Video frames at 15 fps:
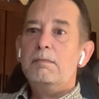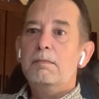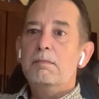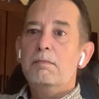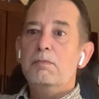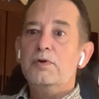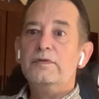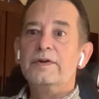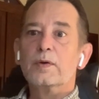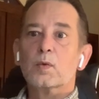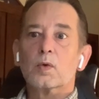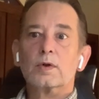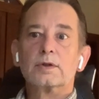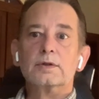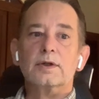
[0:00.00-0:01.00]
moving
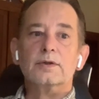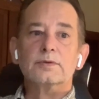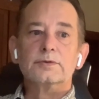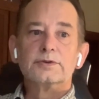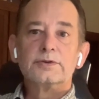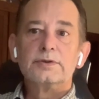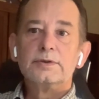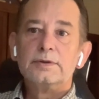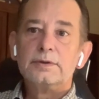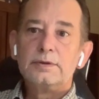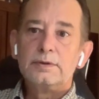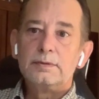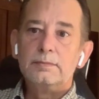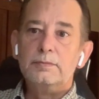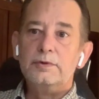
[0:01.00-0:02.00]
workloads,
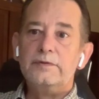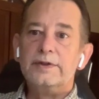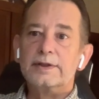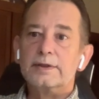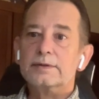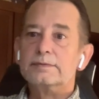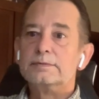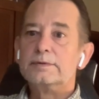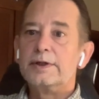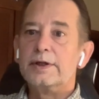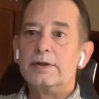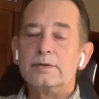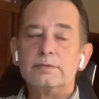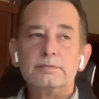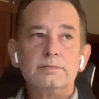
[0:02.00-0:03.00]
moving
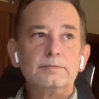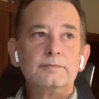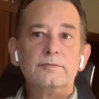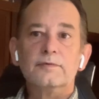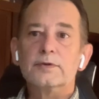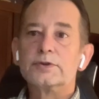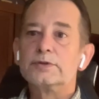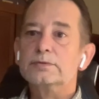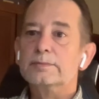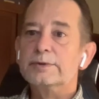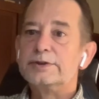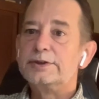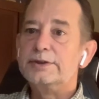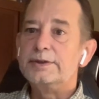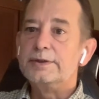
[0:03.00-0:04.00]
virtual
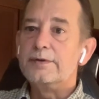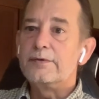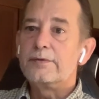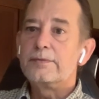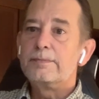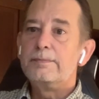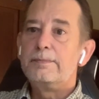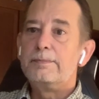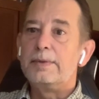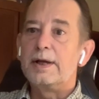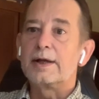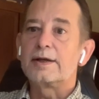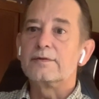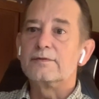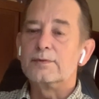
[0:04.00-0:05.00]
machines
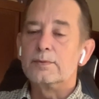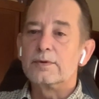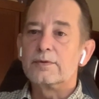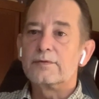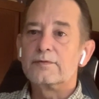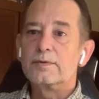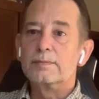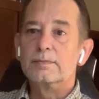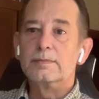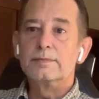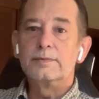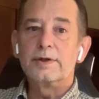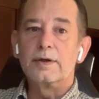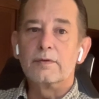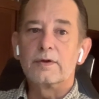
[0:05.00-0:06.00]
back and forth from
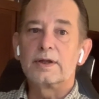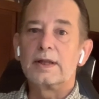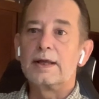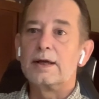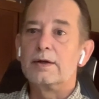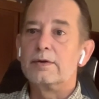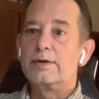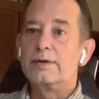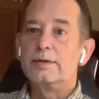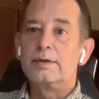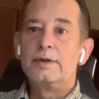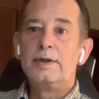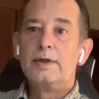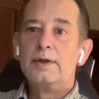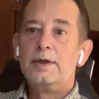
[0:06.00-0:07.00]
the cloud
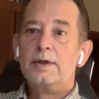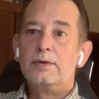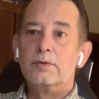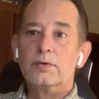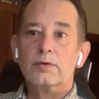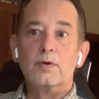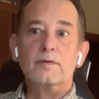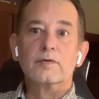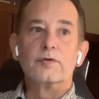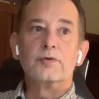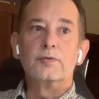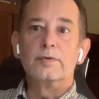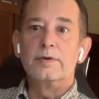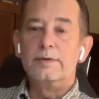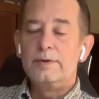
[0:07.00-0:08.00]
or over to